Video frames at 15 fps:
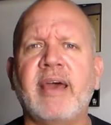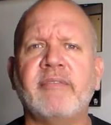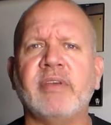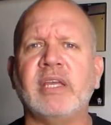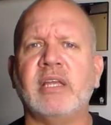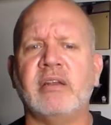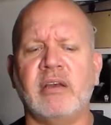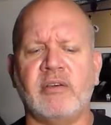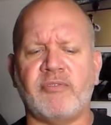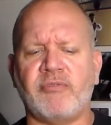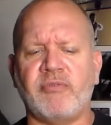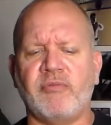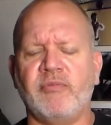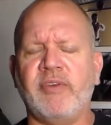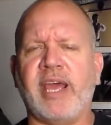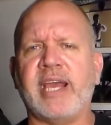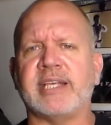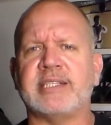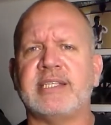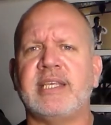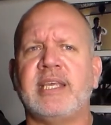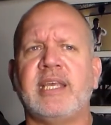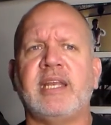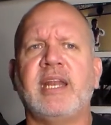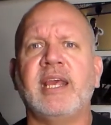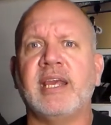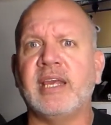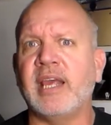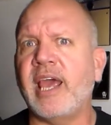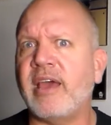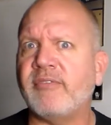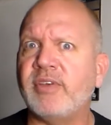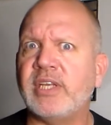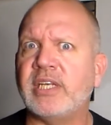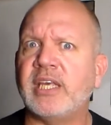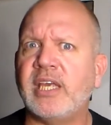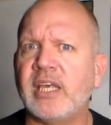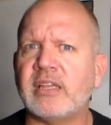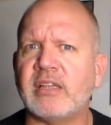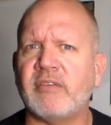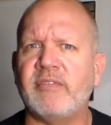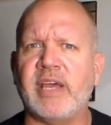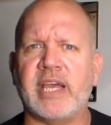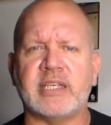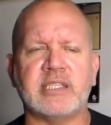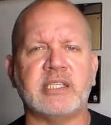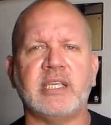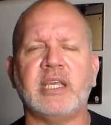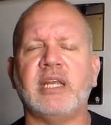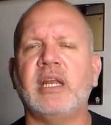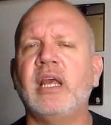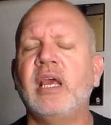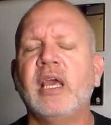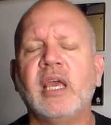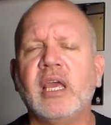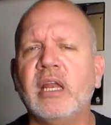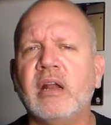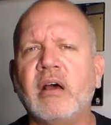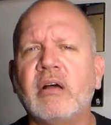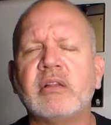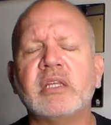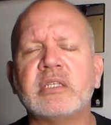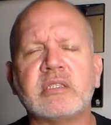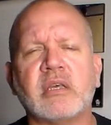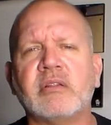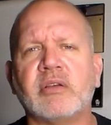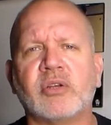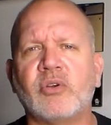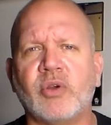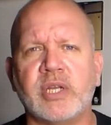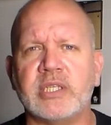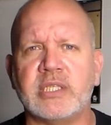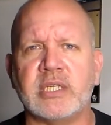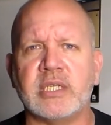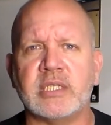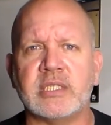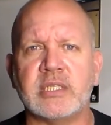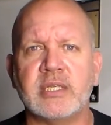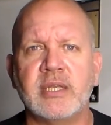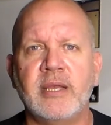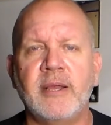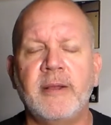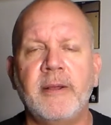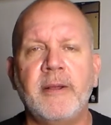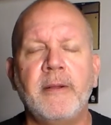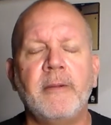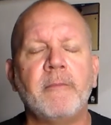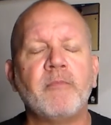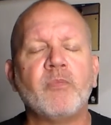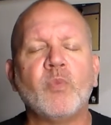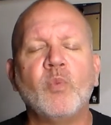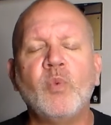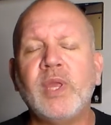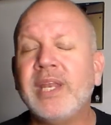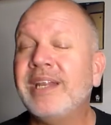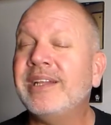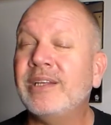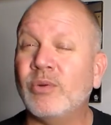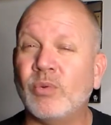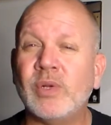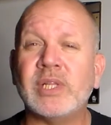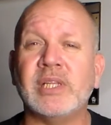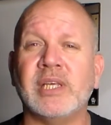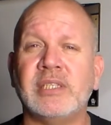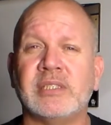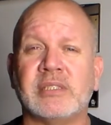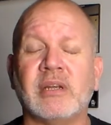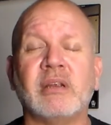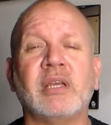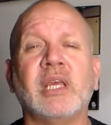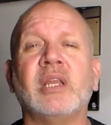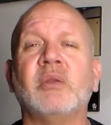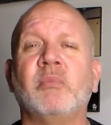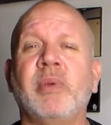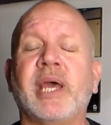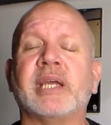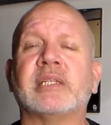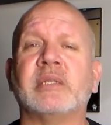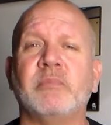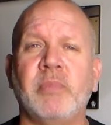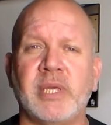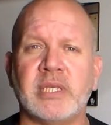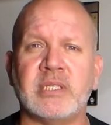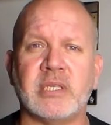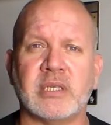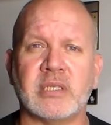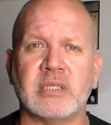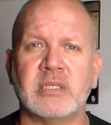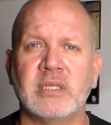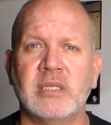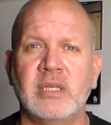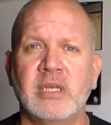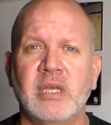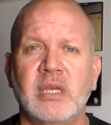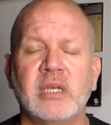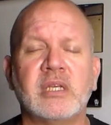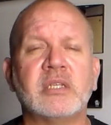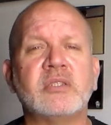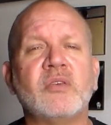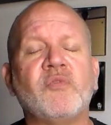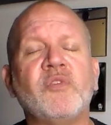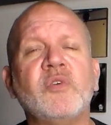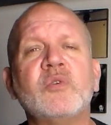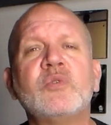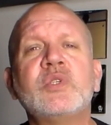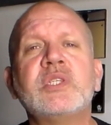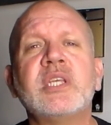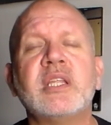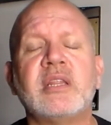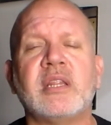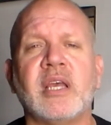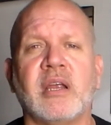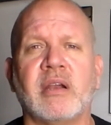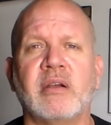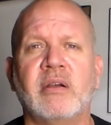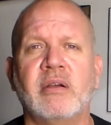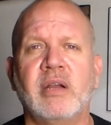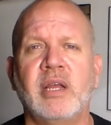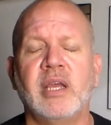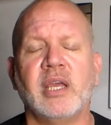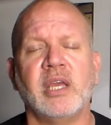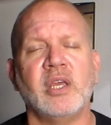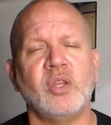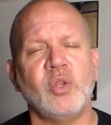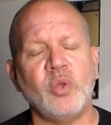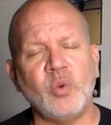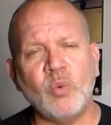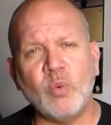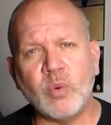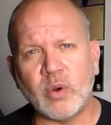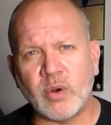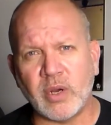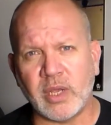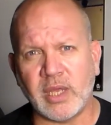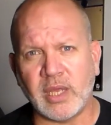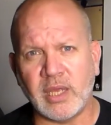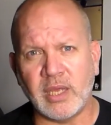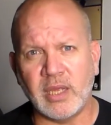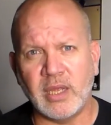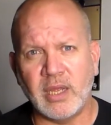having enough vaccine, having to get the vaccine, and all this other craziness. We need to really start getting back to basics. Because if you sit there and you worry